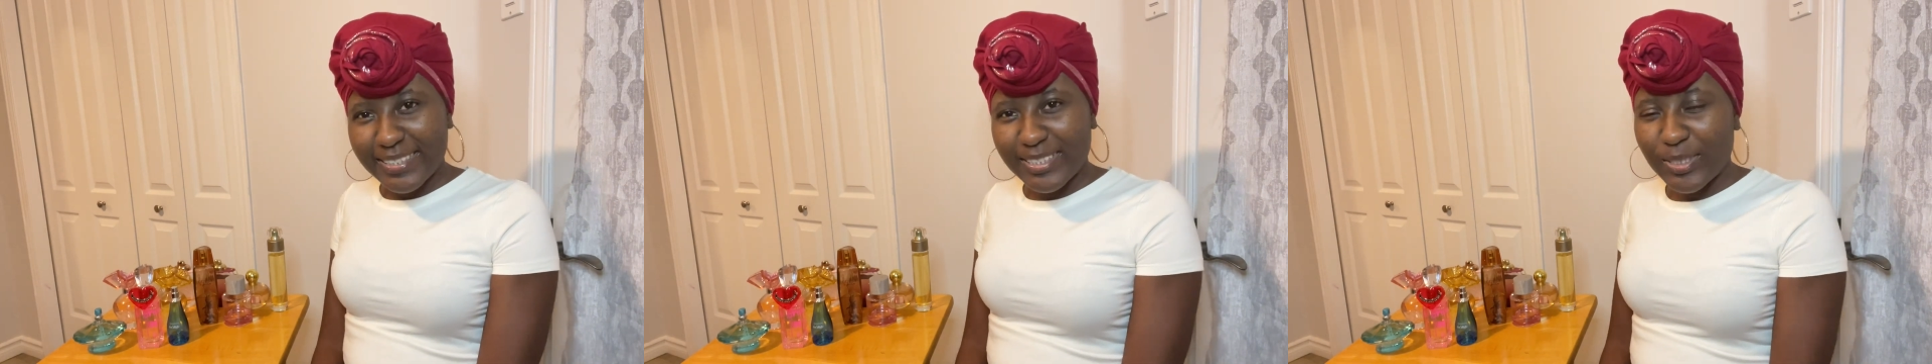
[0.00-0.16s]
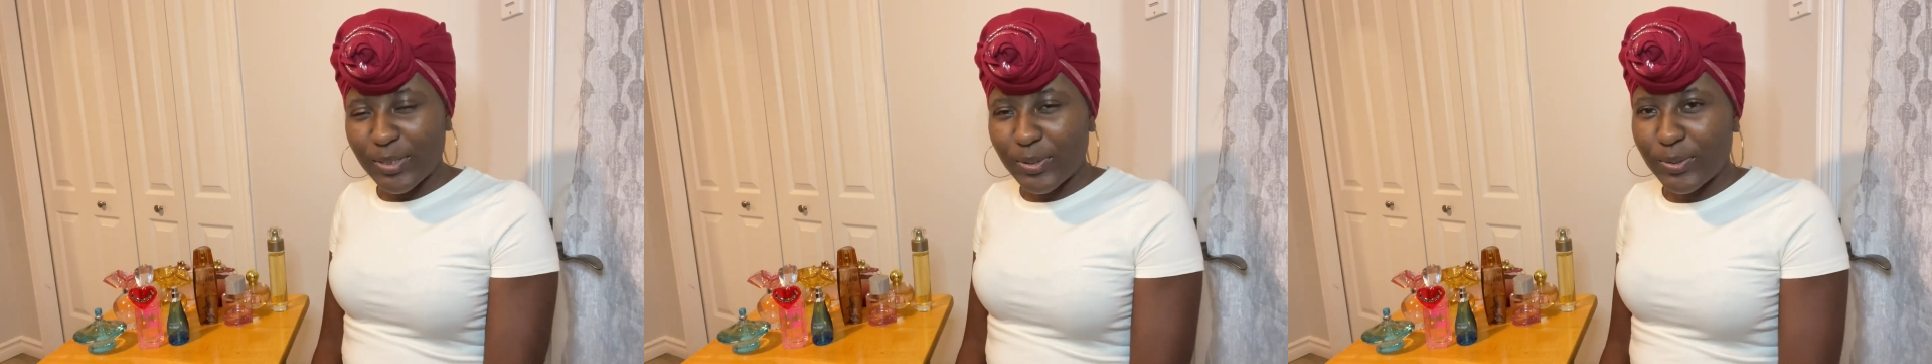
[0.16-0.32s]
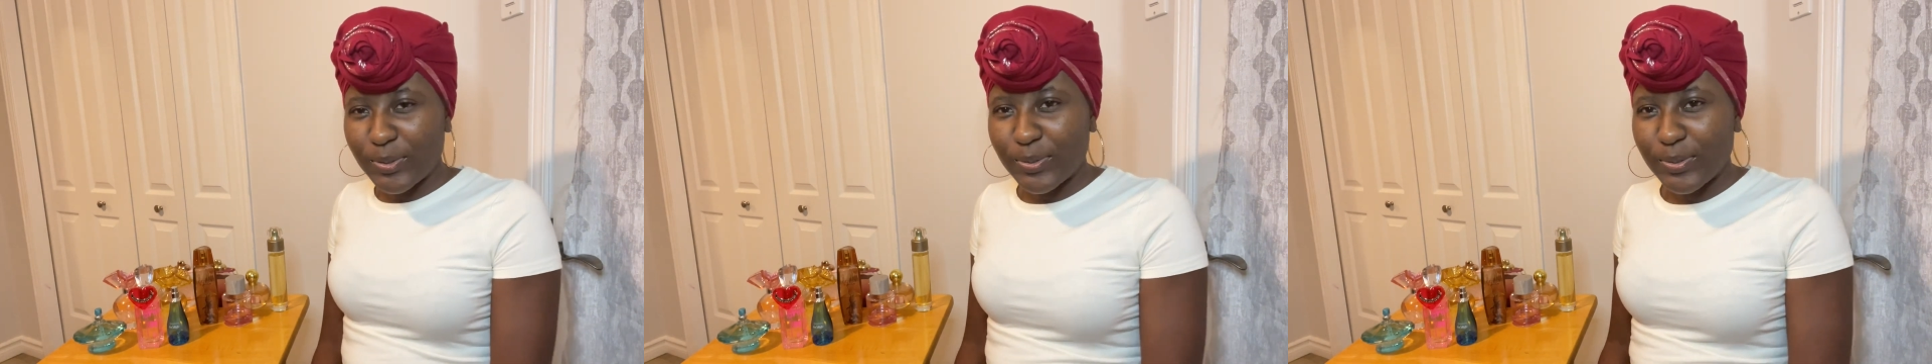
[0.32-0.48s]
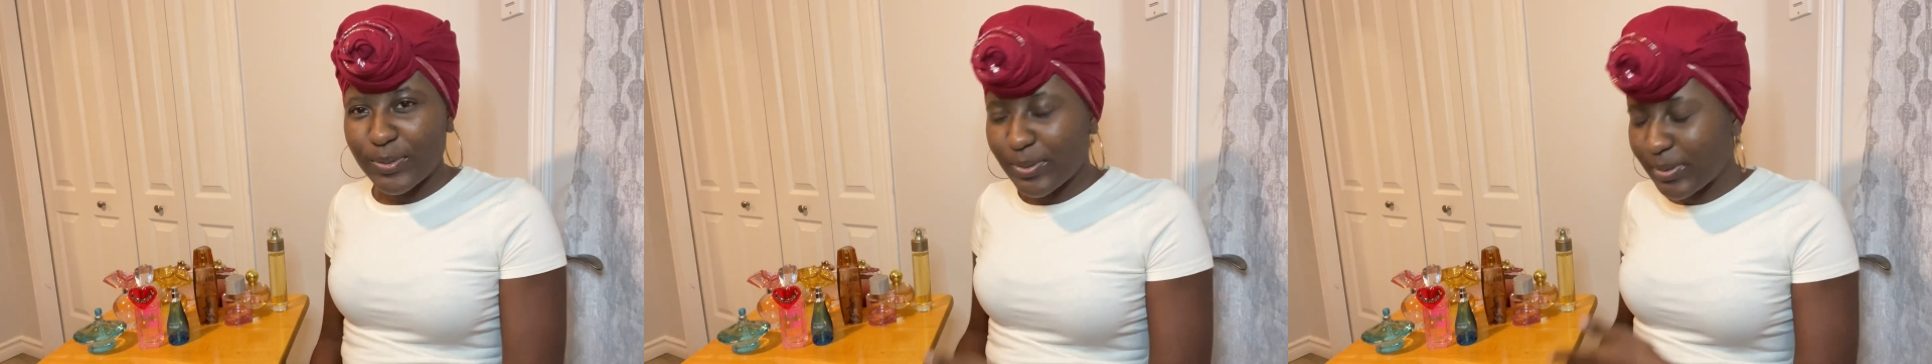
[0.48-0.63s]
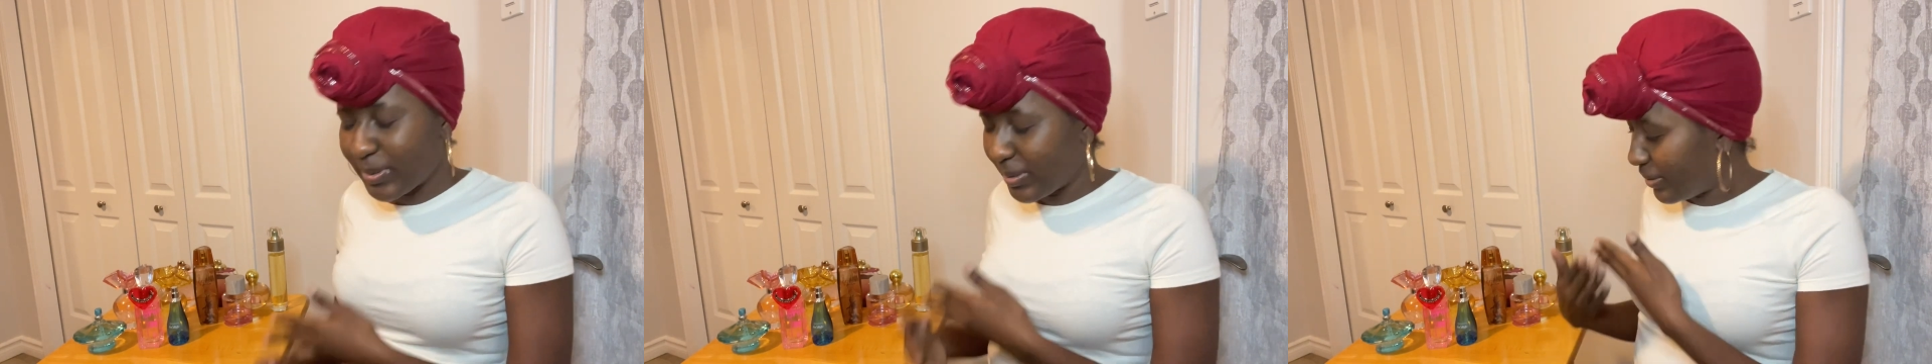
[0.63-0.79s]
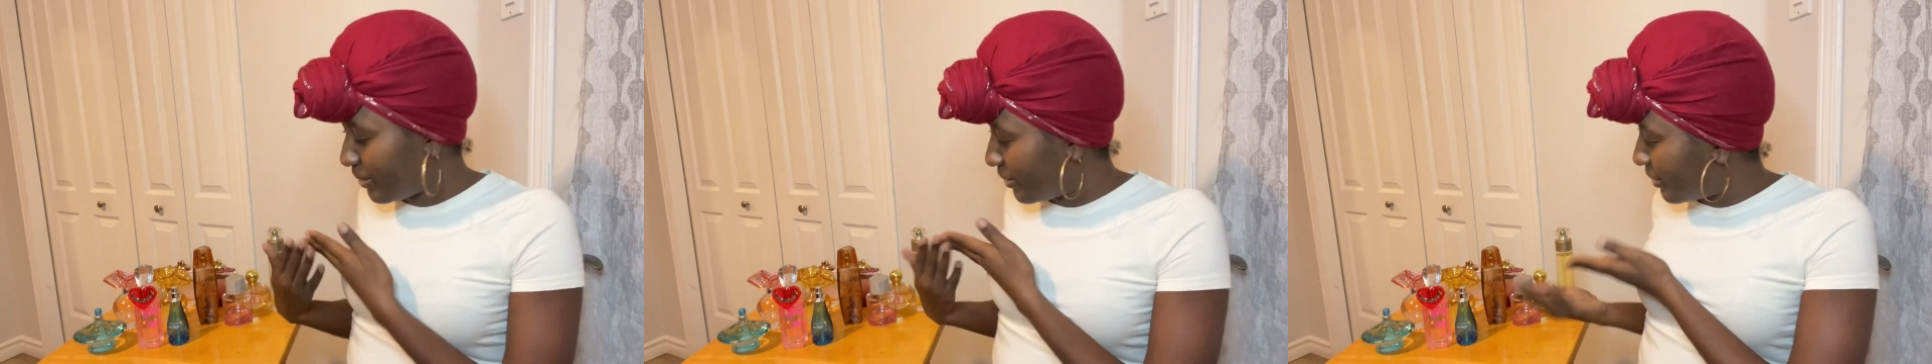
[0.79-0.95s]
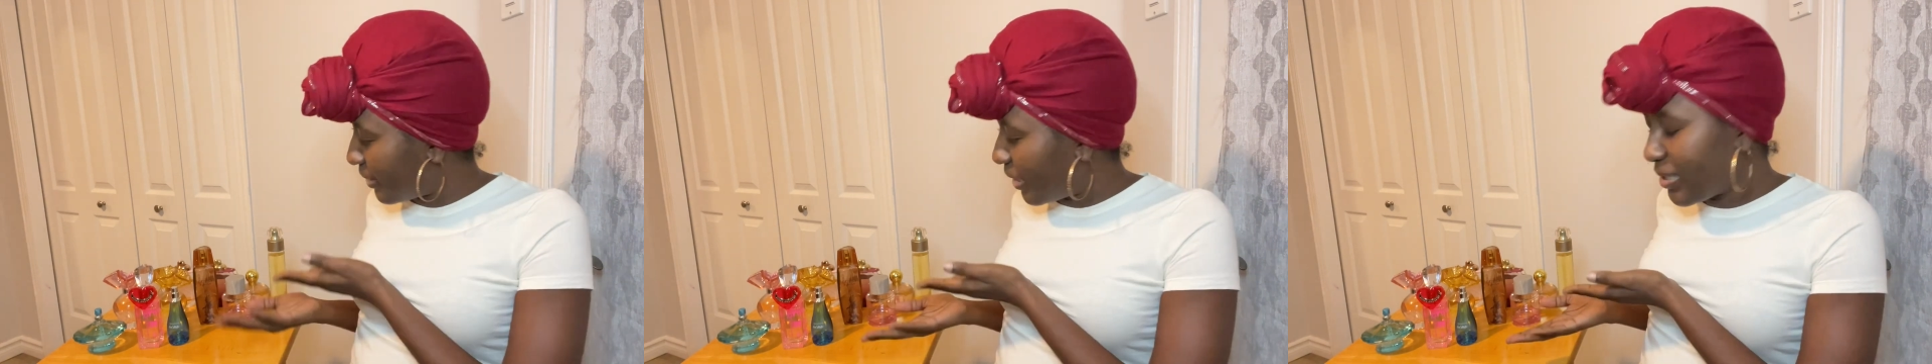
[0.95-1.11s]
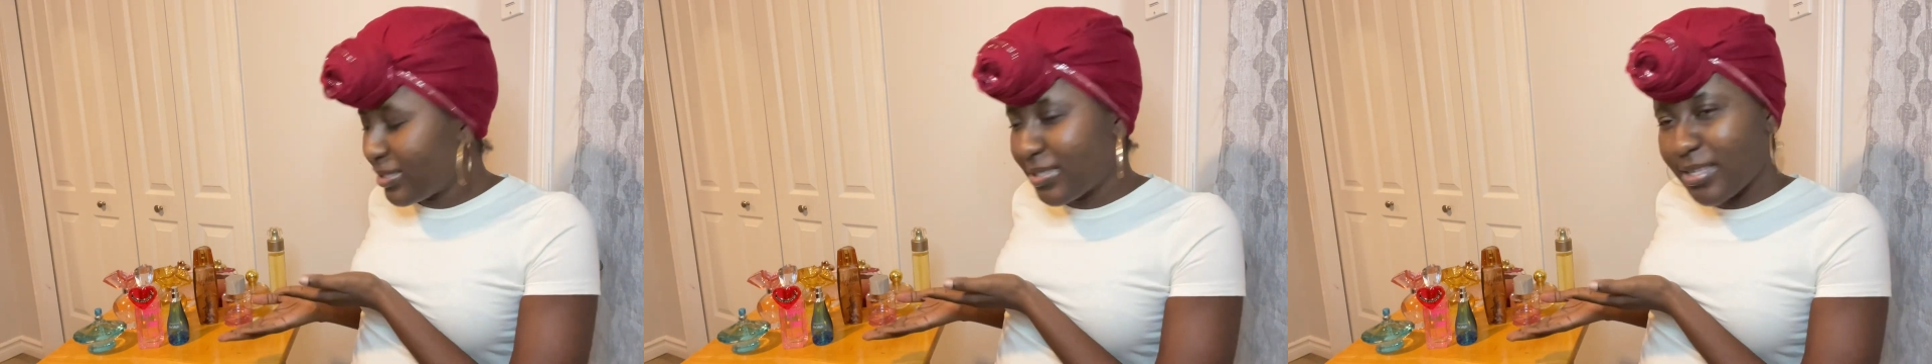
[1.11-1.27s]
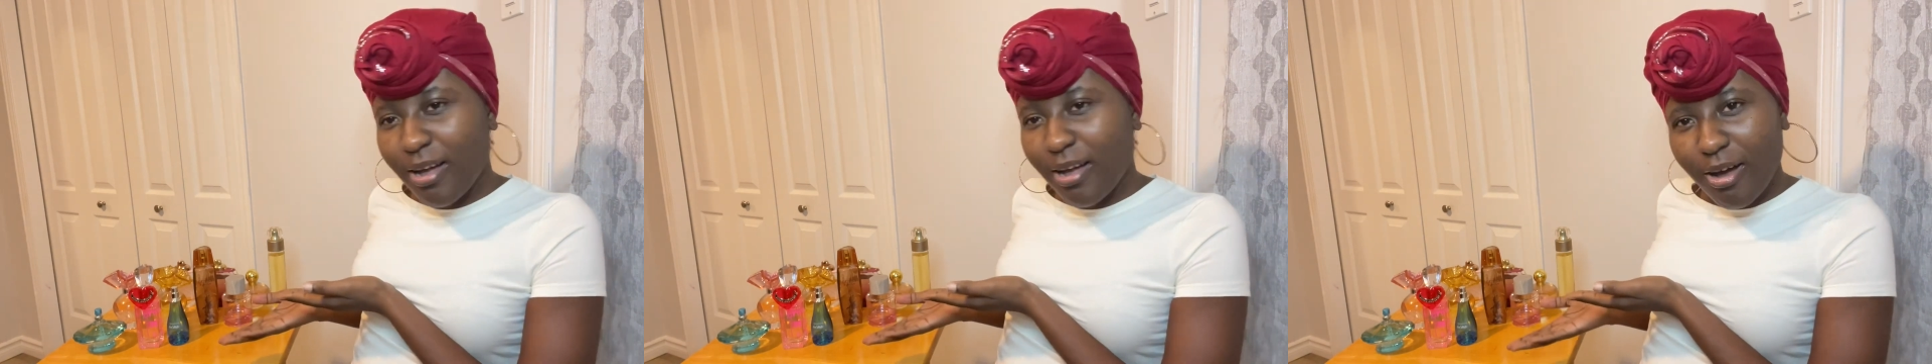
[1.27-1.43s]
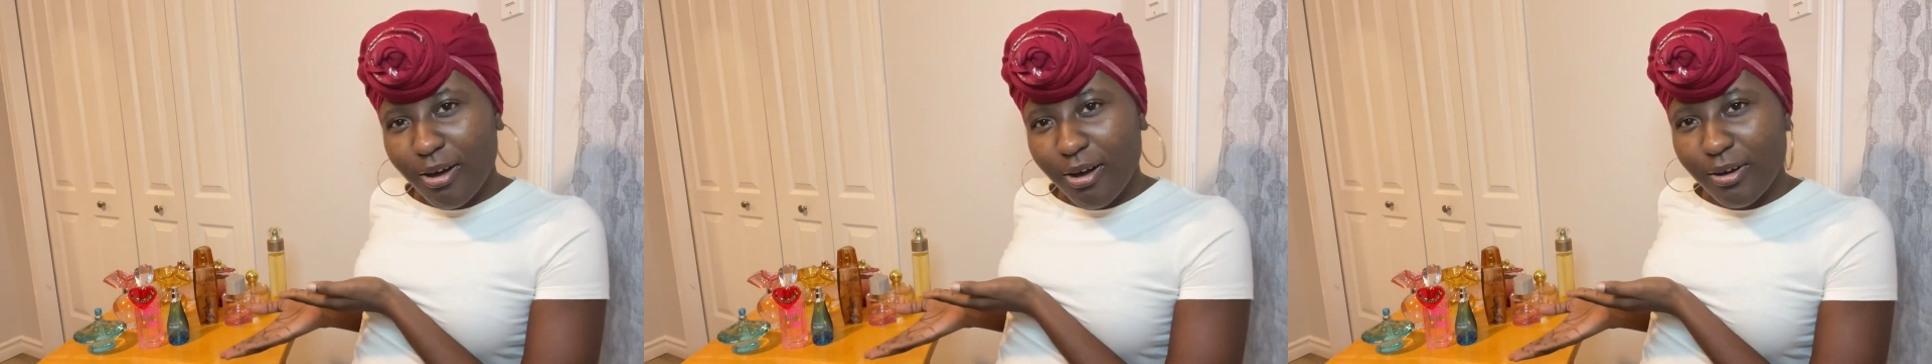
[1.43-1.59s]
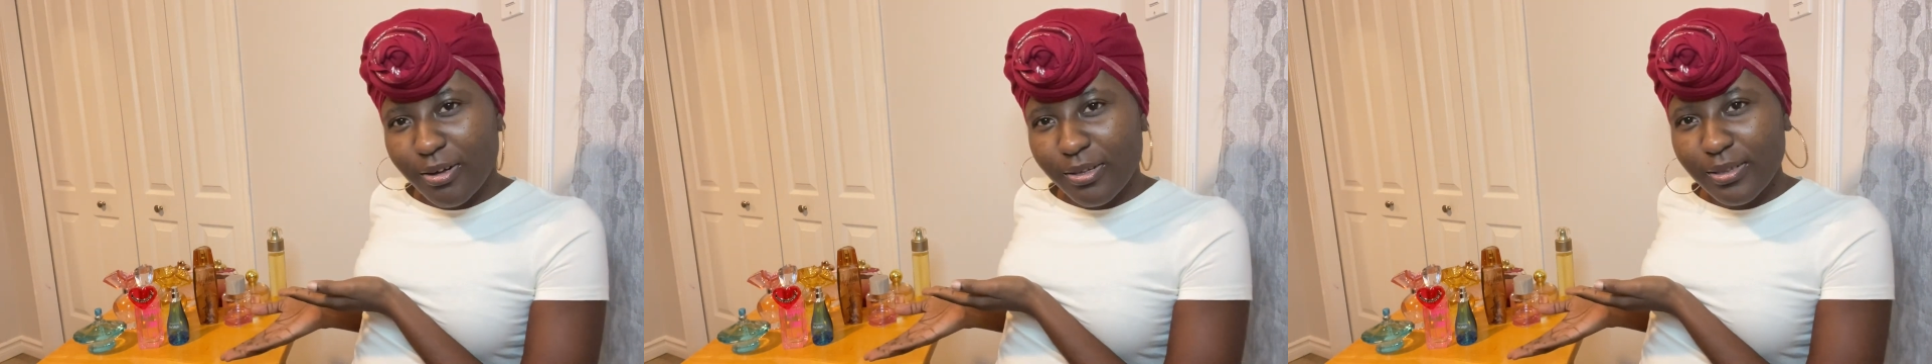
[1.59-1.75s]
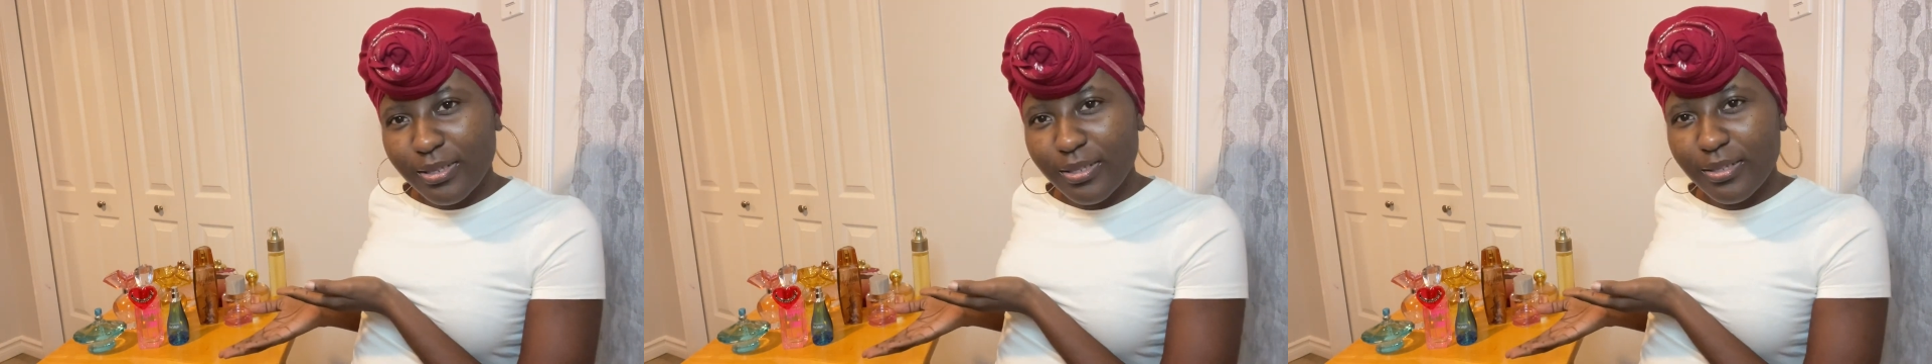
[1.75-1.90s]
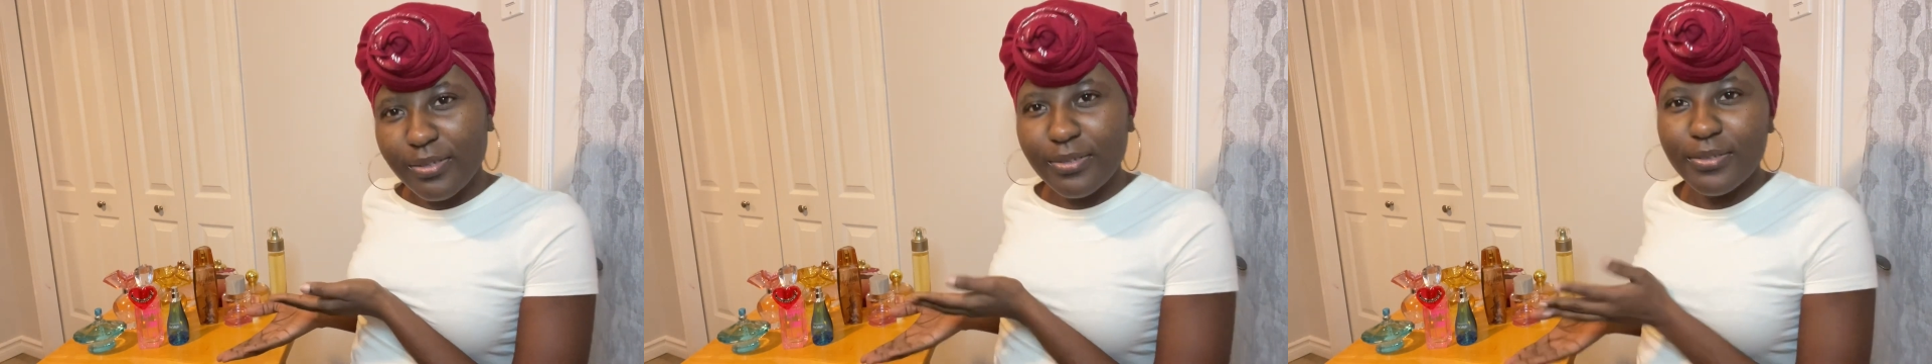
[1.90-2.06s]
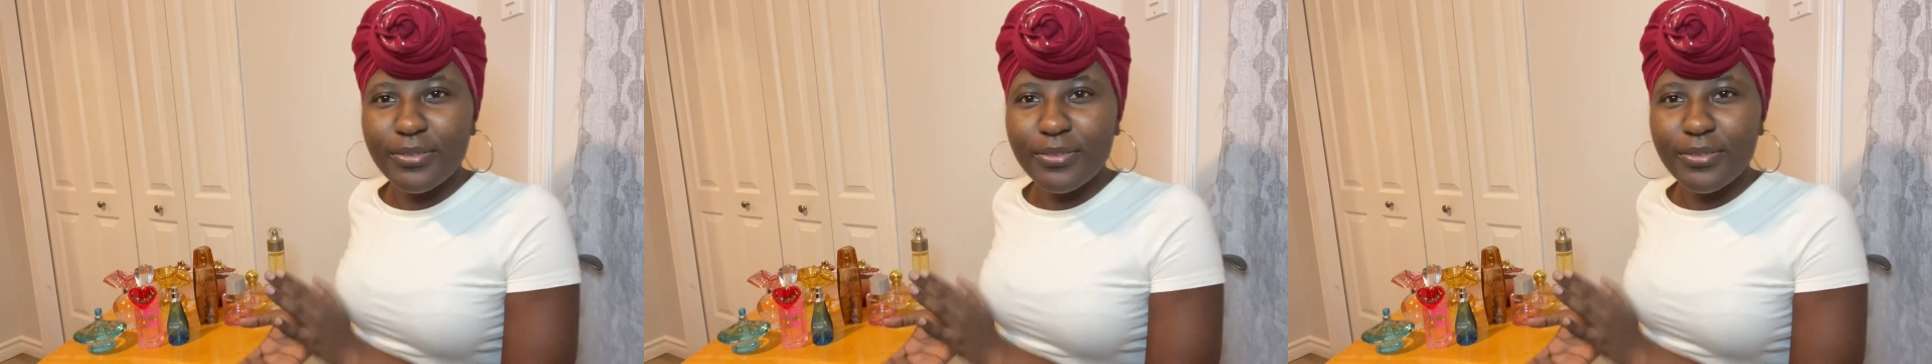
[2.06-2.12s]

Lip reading: So that's all